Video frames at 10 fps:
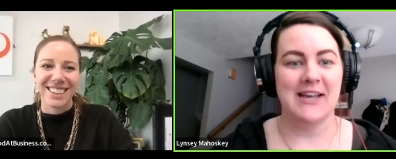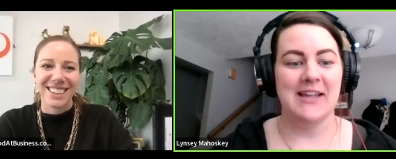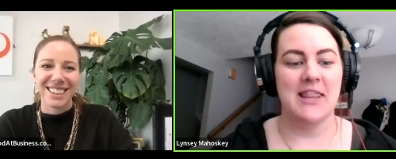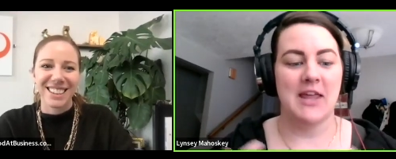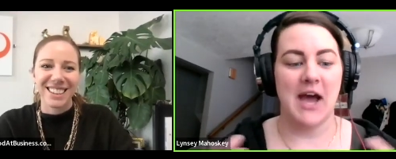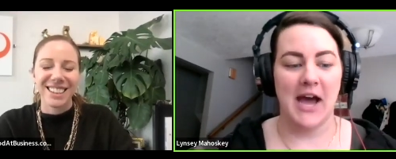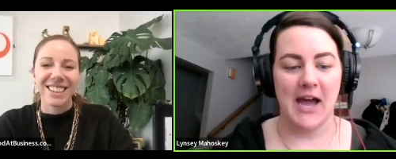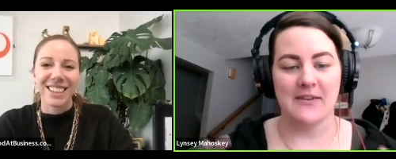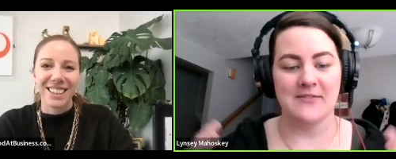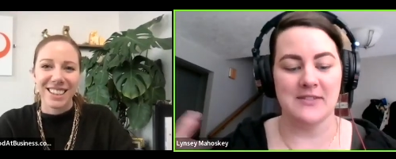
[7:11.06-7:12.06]
Speaker 1: the
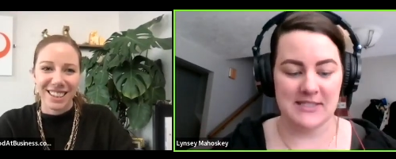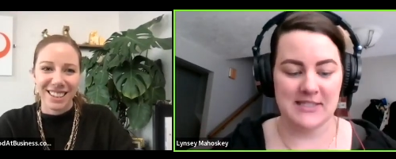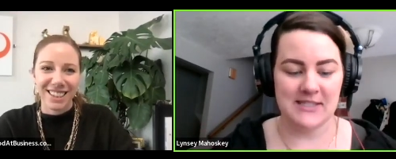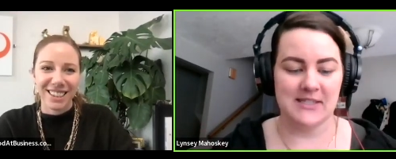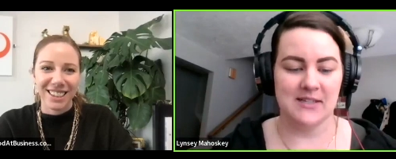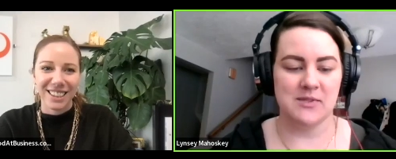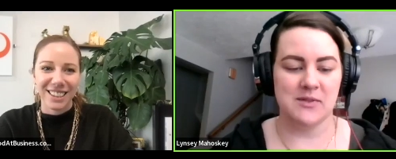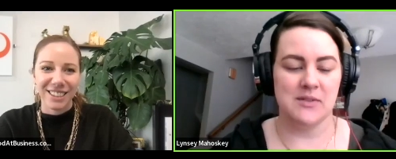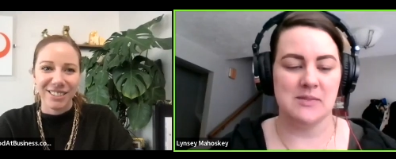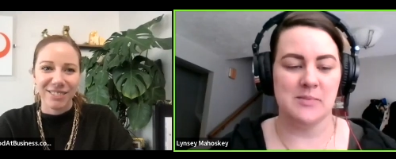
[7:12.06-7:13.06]
hive system, so
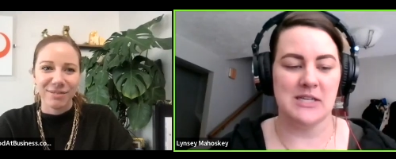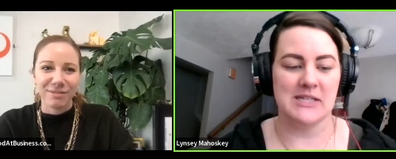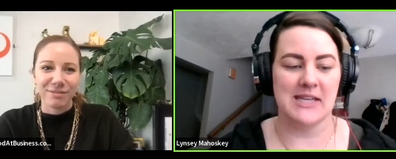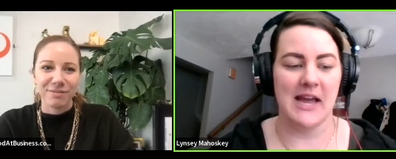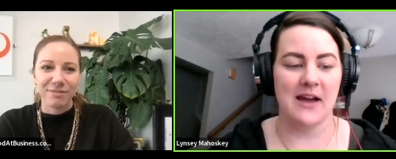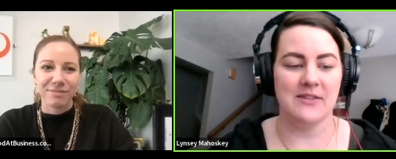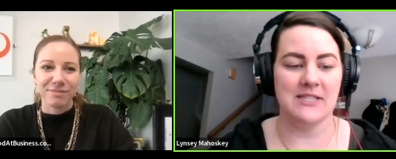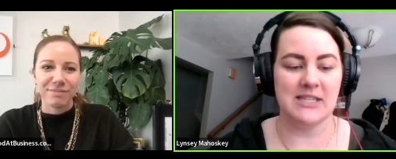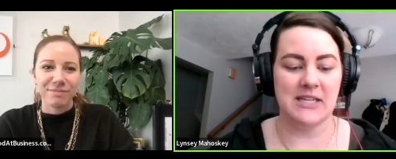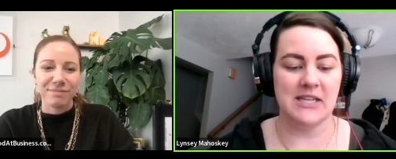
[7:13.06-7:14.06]
to speak, is I have a
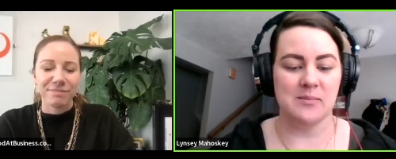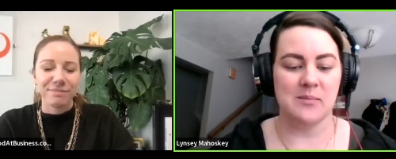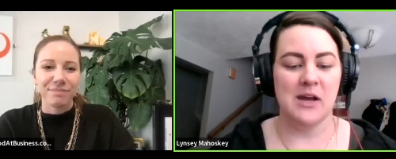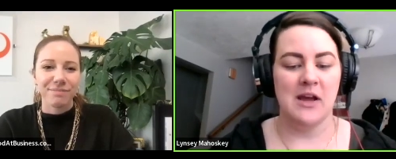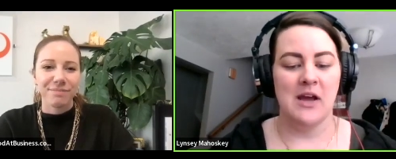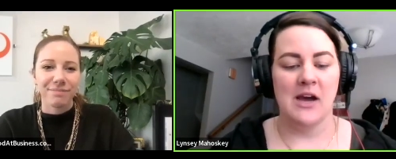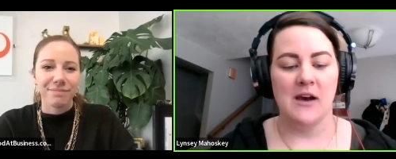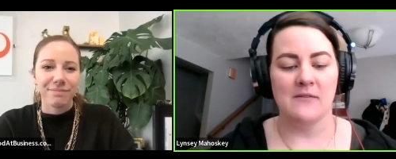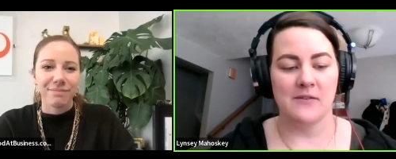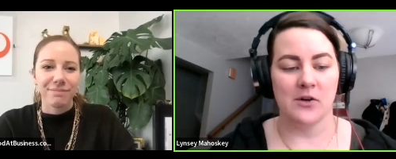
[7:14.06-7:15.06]
team
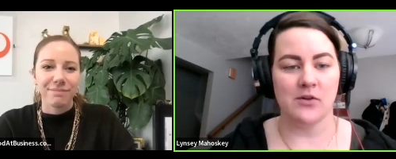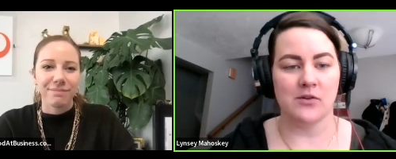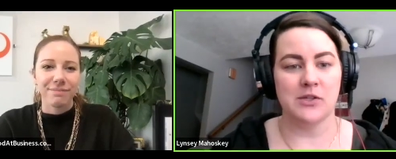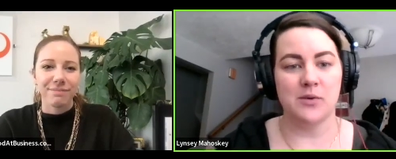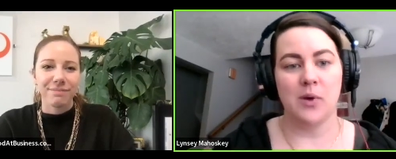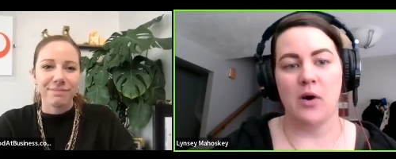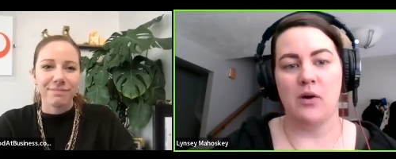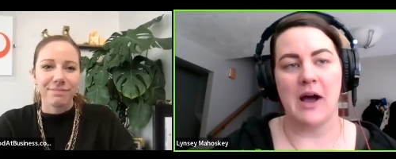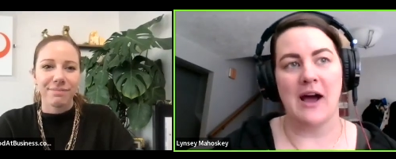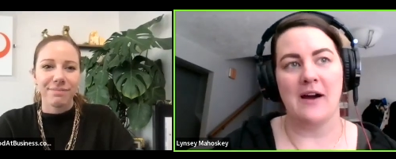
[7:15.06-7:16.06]
of girls who all
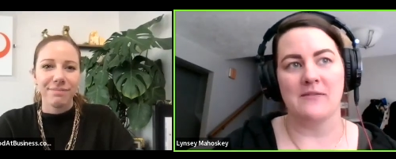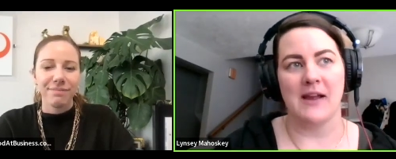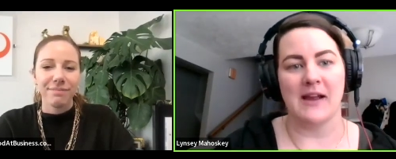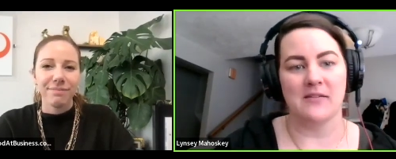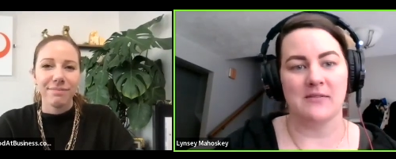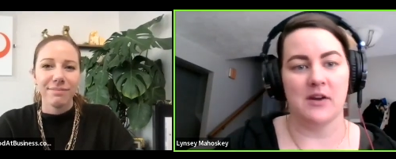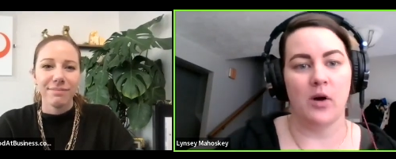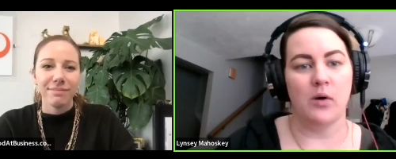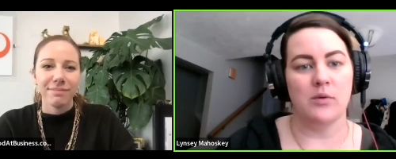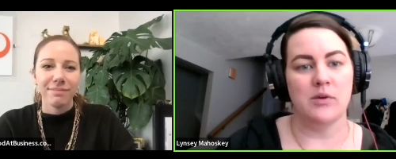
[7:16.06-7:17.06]
have kind of their
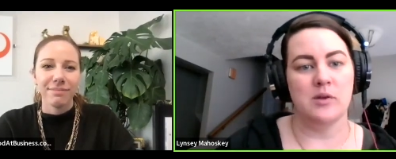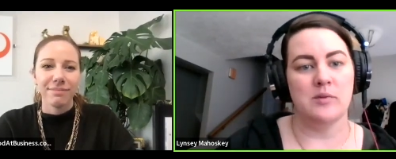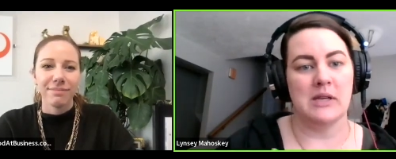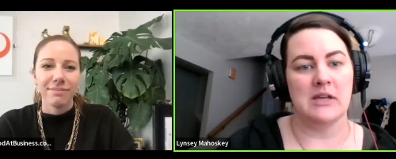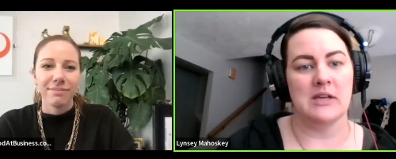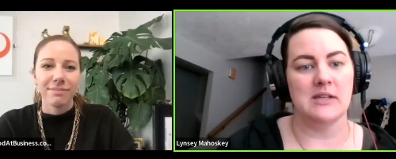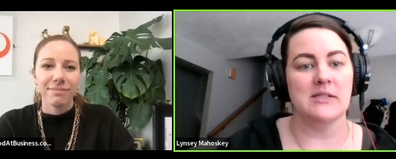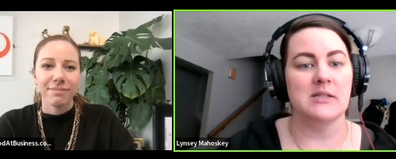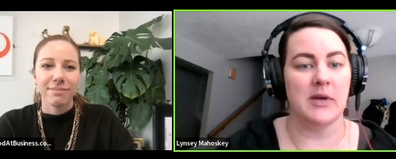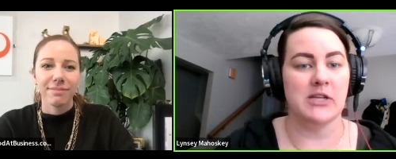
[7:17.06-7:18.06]
own unique
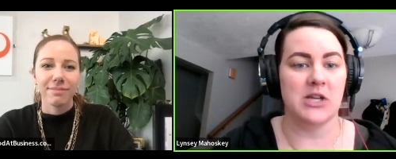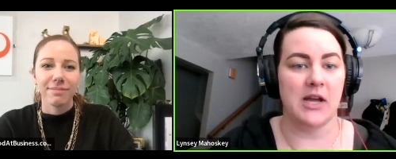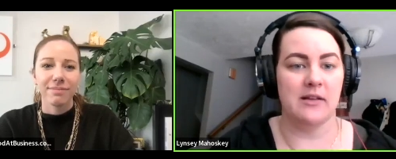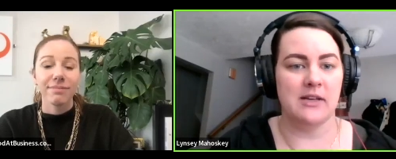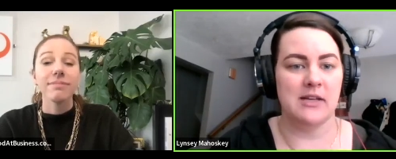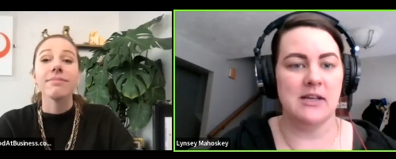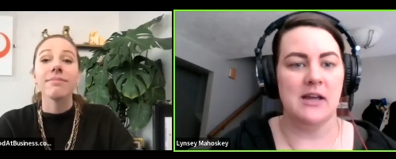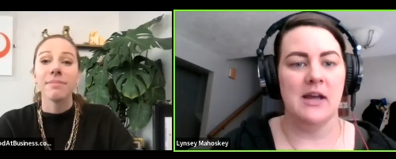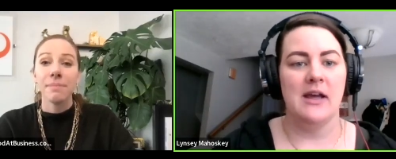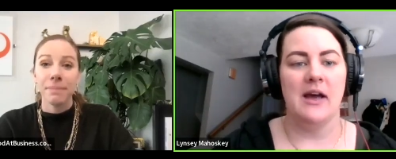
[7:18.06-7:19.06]
speciality.
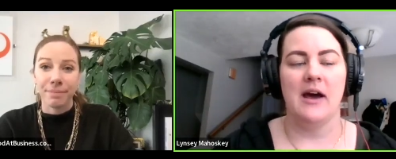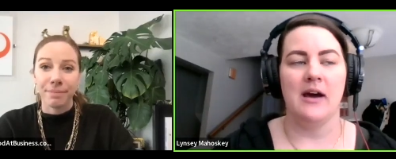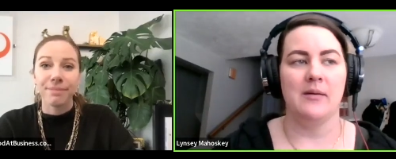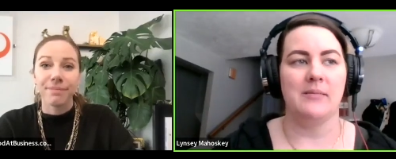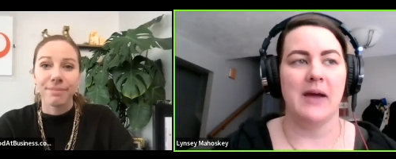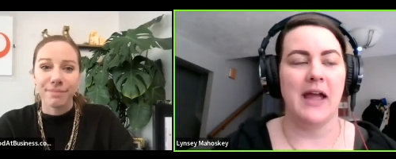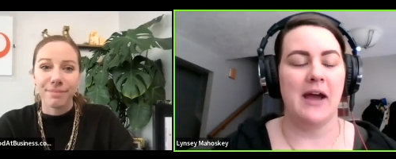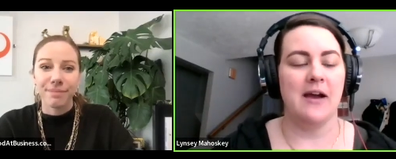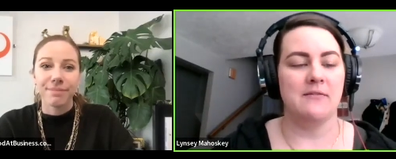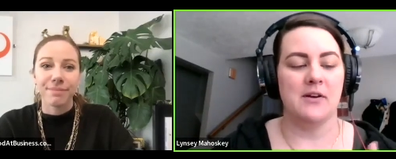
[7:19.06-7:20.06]
Um, I
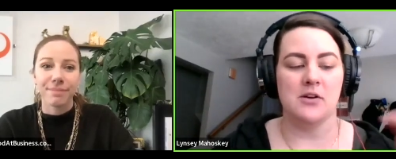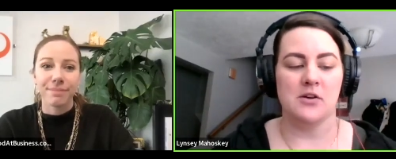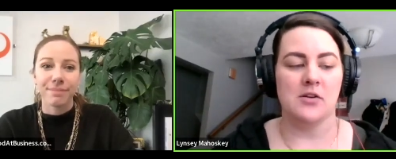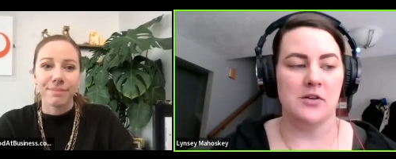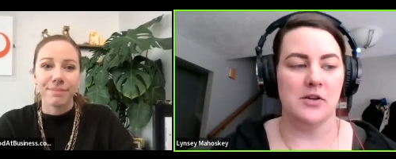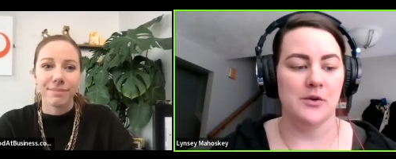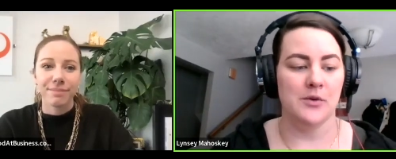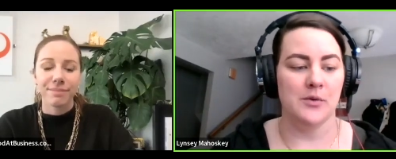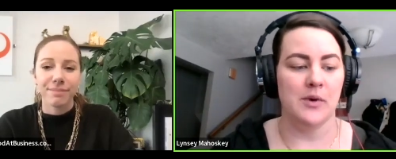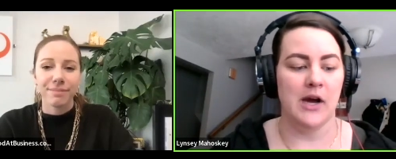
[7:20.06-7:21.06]
have a girl
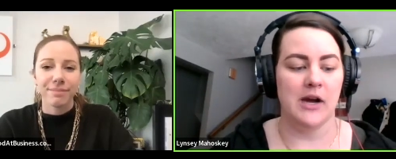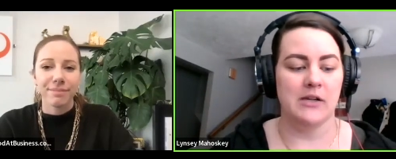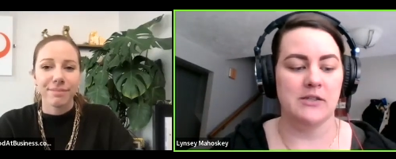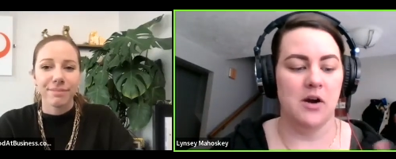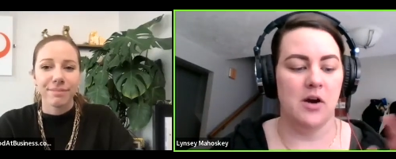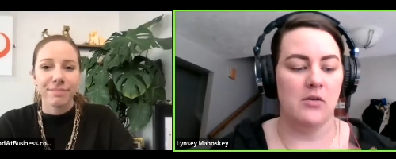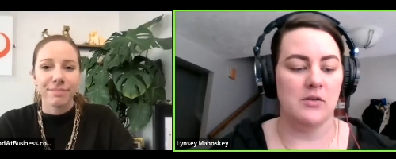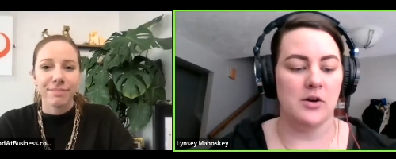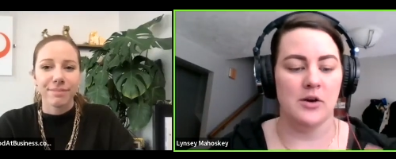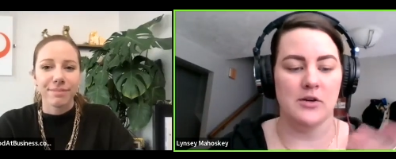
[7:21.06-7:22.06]
who, uh, all
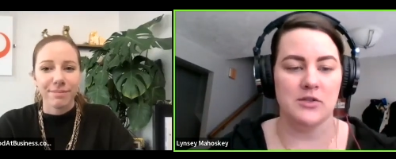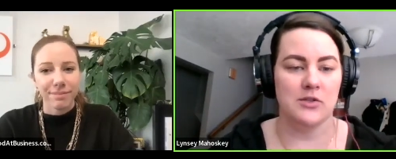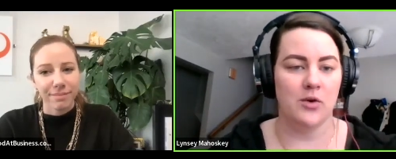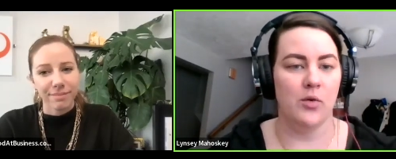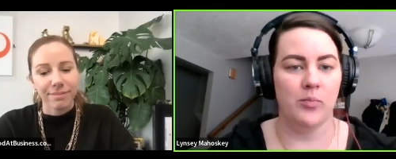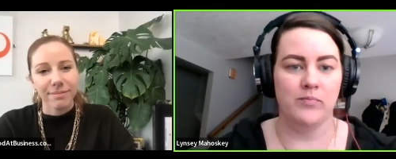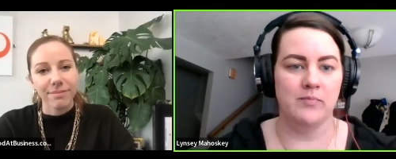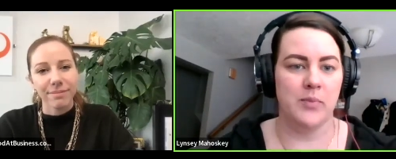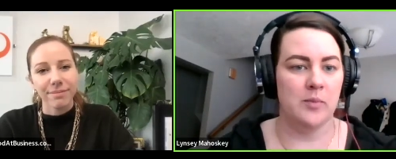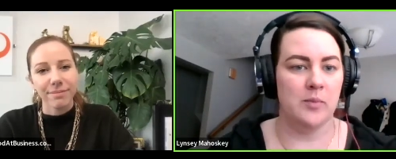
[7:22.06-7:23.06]
her sole
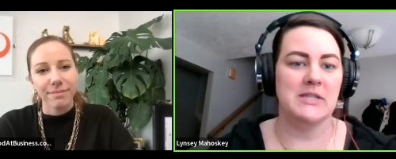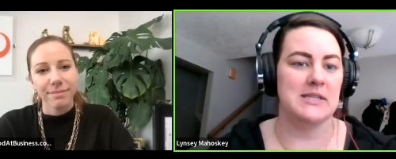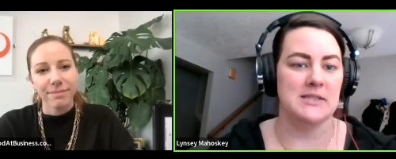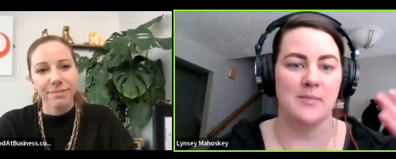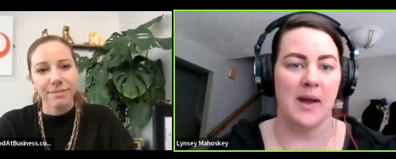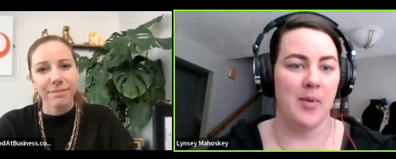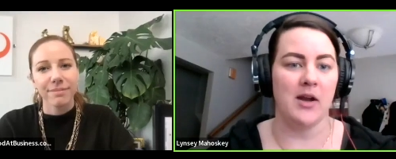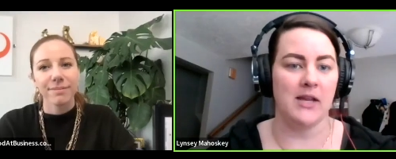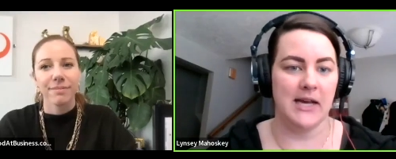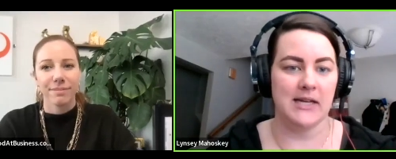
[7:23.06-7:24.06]
purpose is my
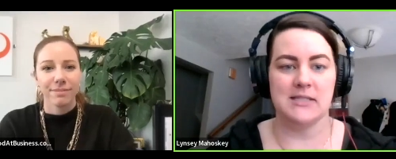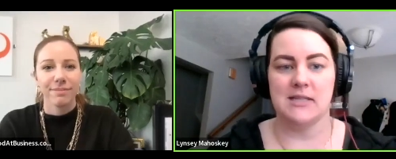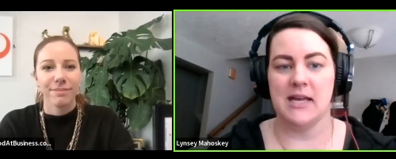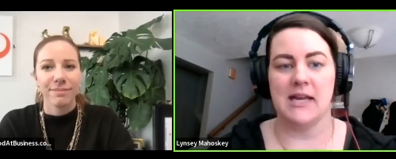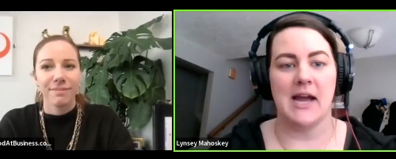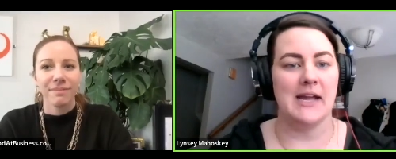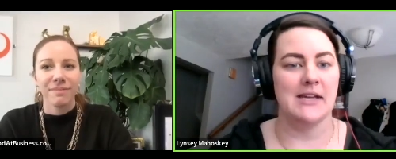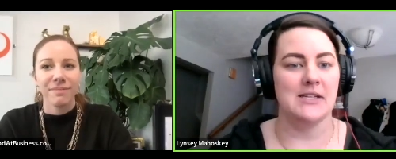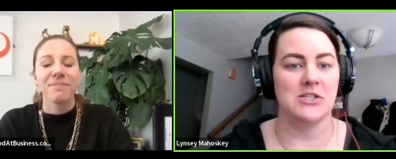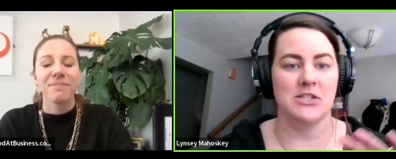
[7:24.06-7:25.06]
podcast. Like I,
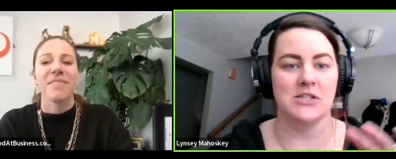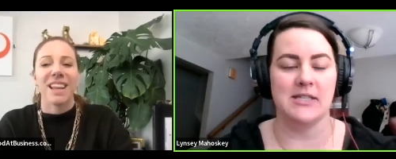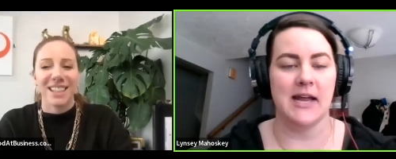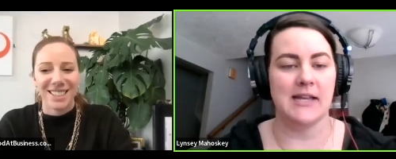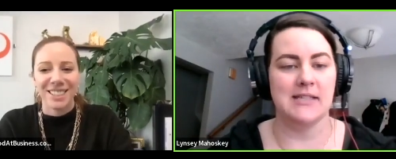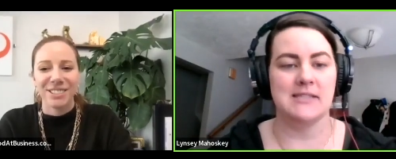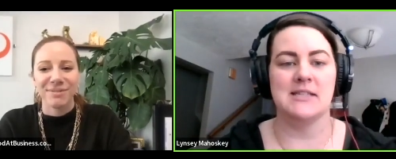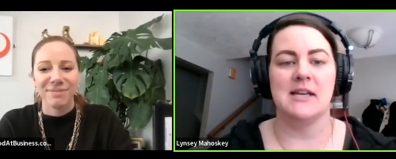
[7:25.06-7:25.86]
she just edits,